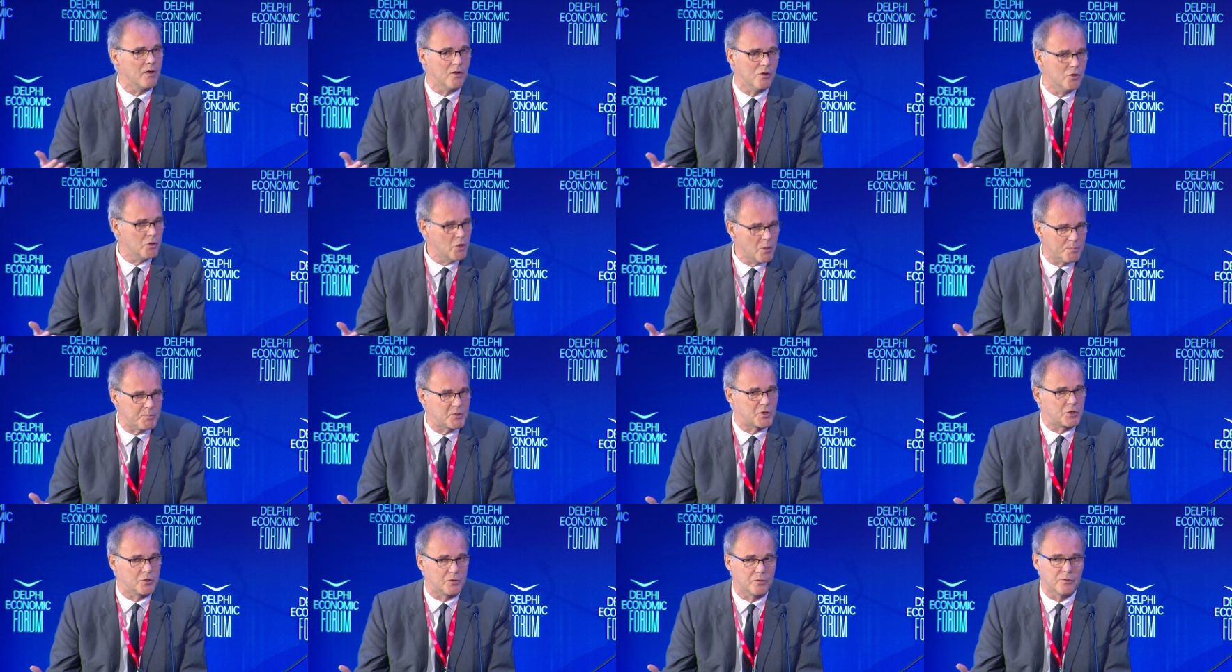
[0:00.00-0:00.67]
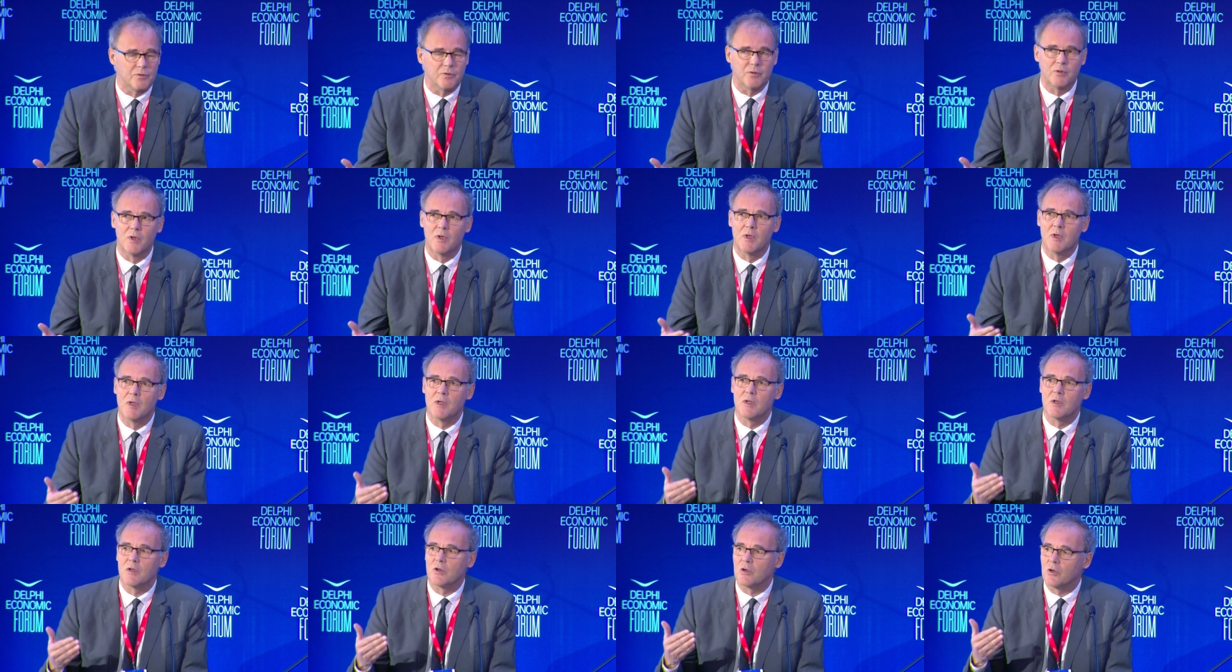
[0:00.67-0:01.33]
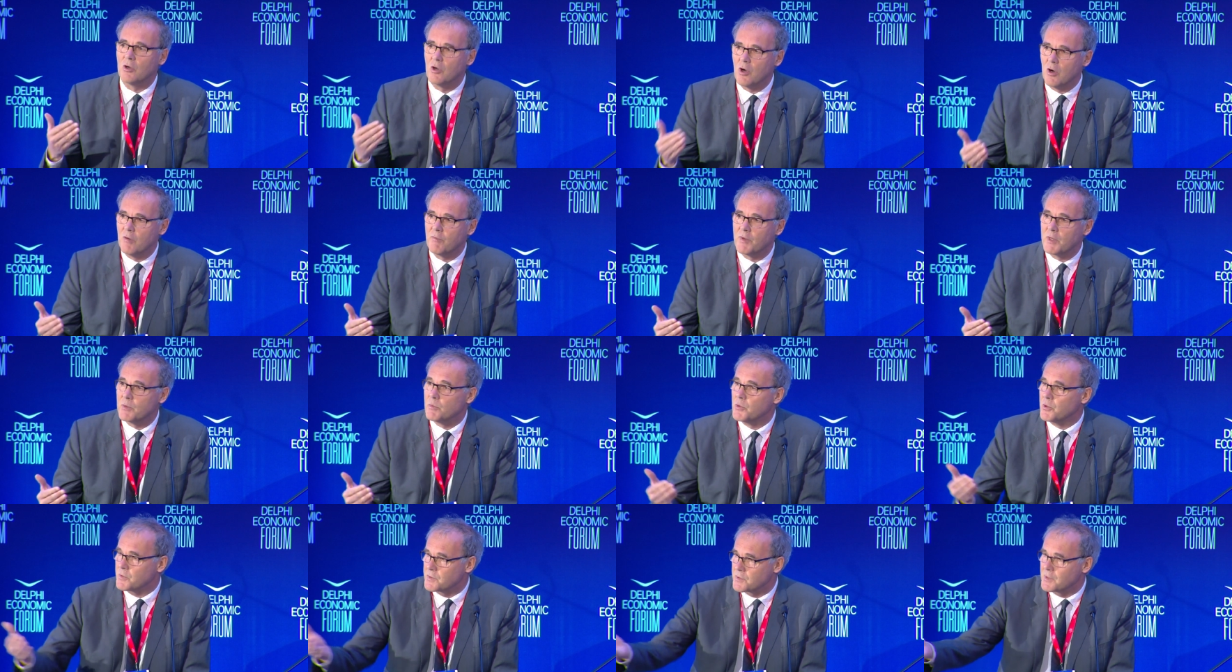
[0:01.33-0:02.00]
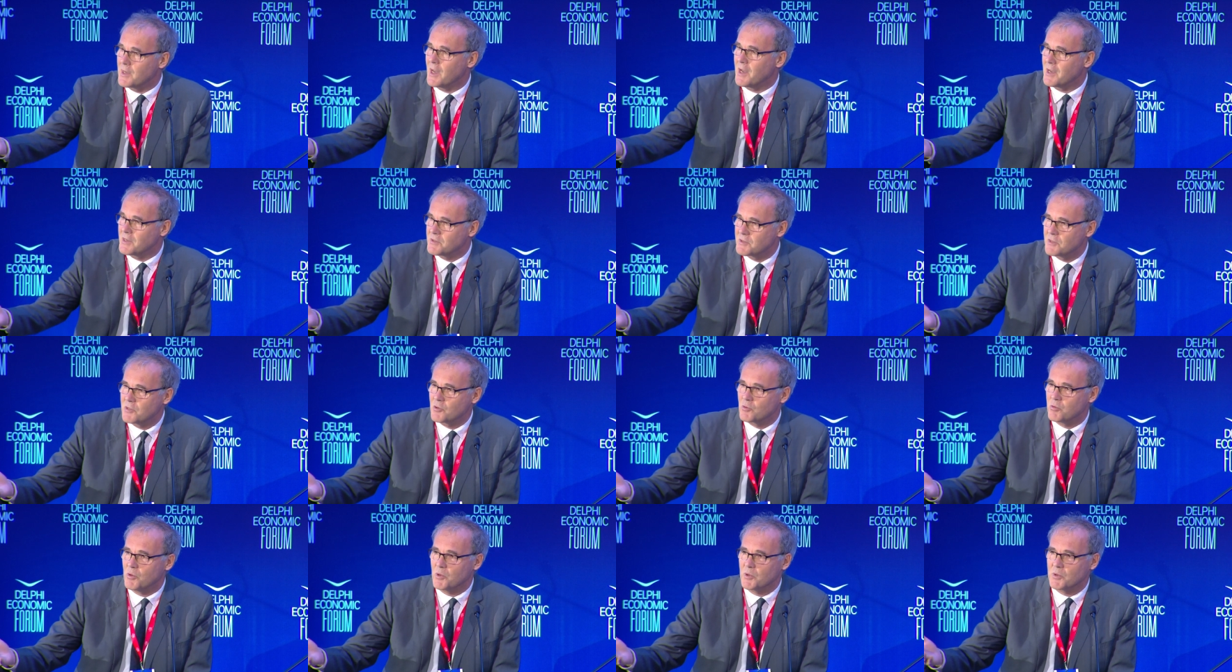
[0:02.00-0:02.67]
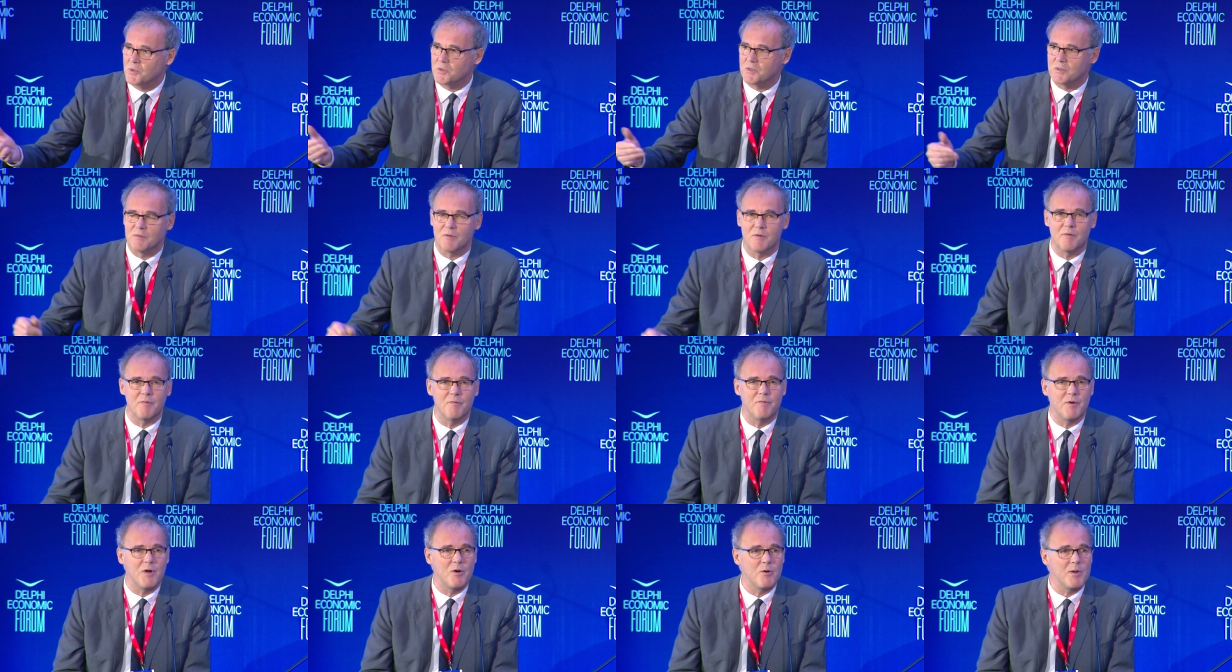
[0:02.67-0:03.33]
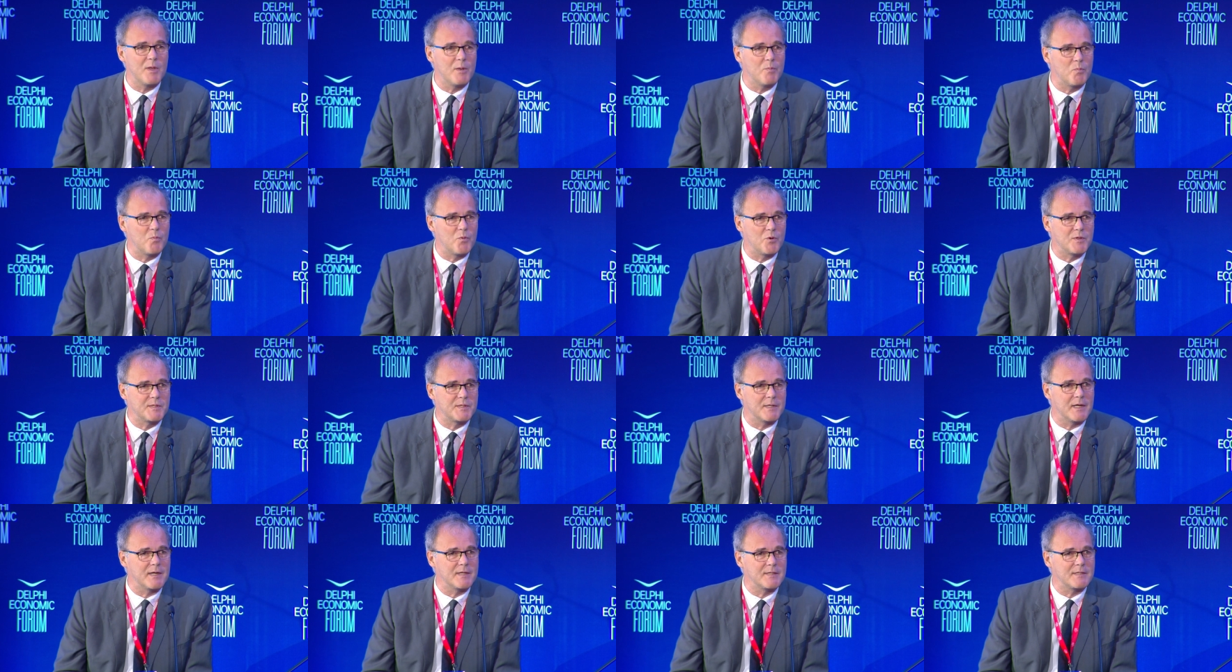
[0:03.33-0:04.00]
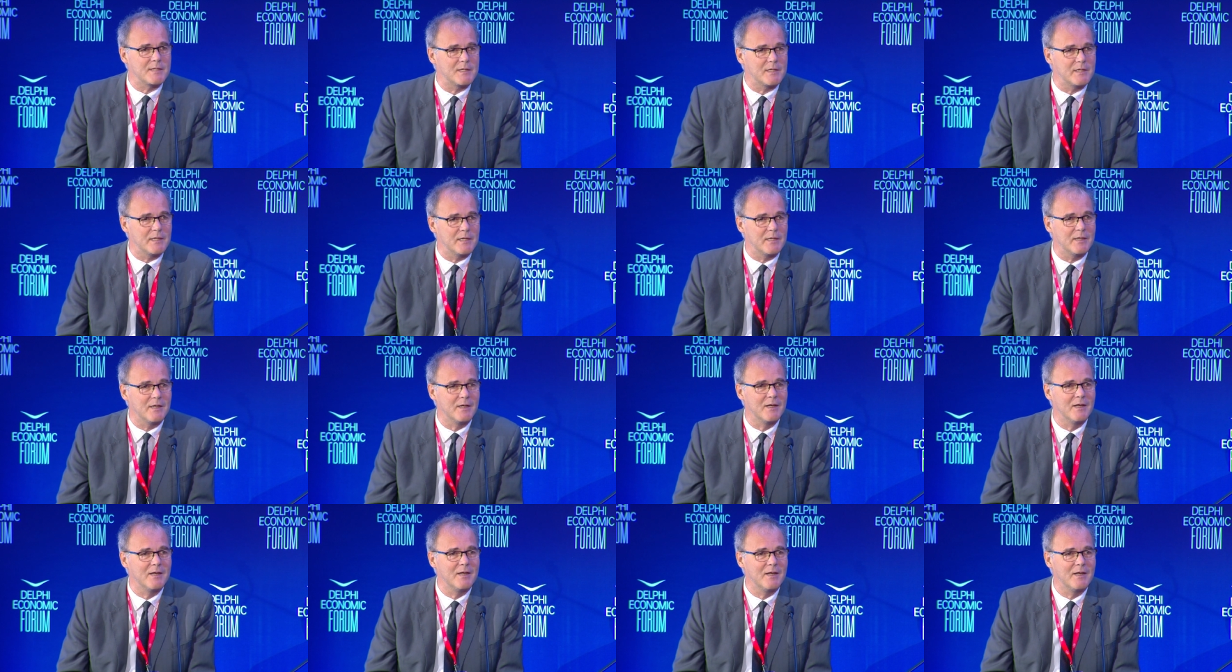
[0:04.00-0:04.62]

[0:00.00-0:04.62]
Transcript: an option. Governments, as it was very precisely